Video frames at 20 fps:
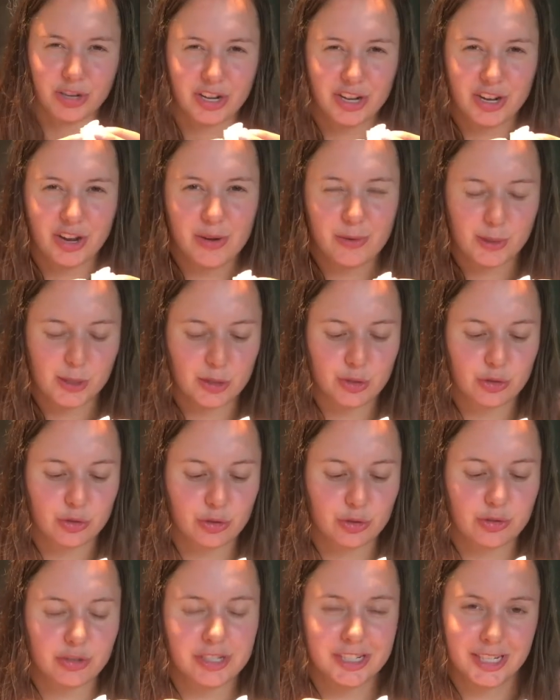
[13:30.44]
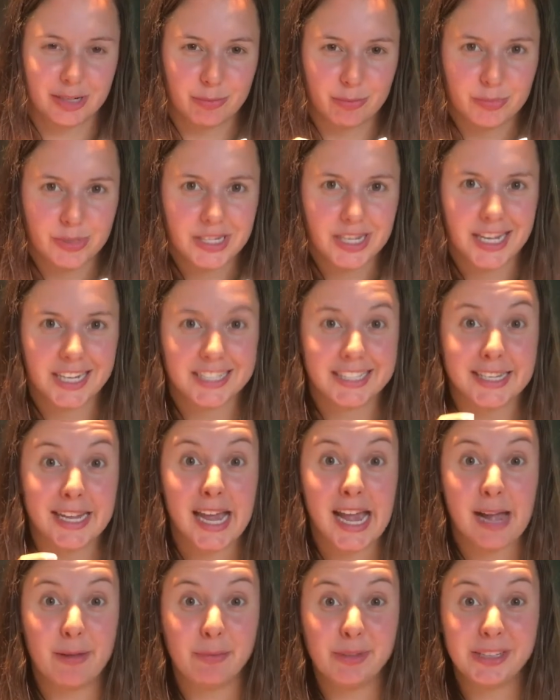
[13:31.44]
gonna go extreme, a
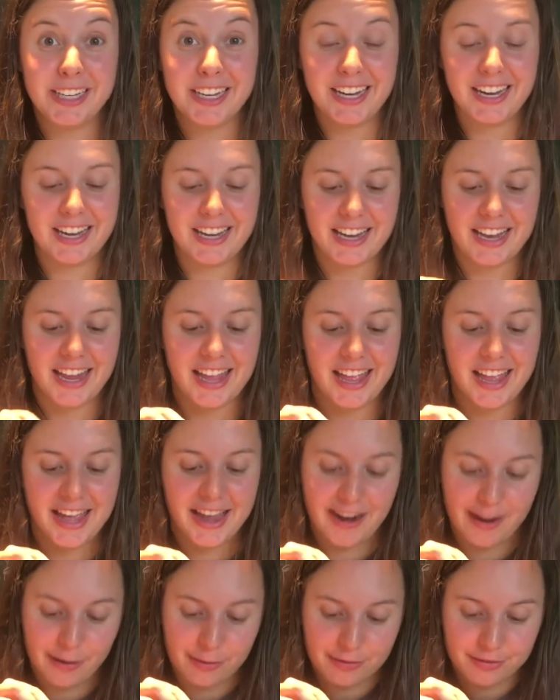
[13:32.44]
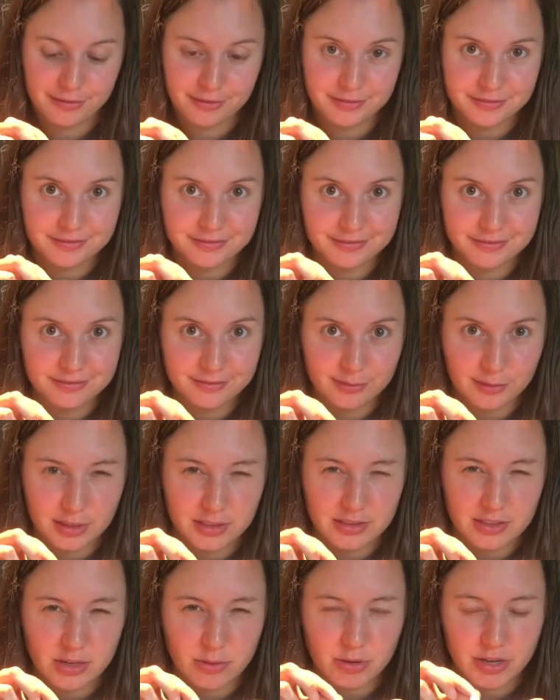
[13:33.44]
tablet and a half.
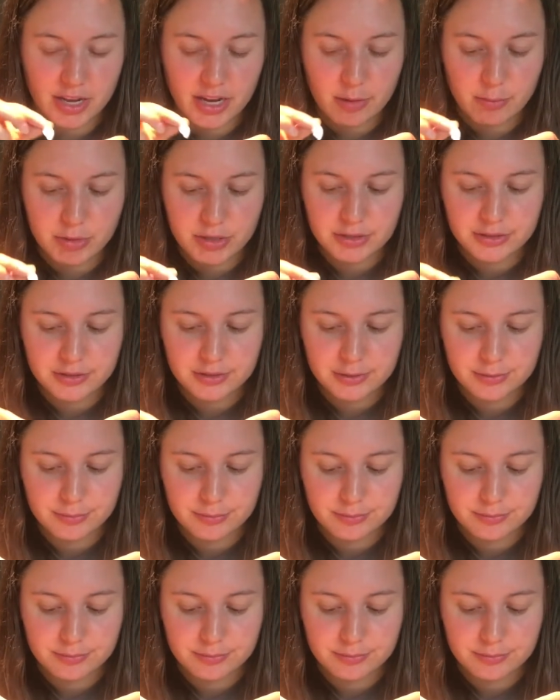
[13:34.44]
Let's see what happens.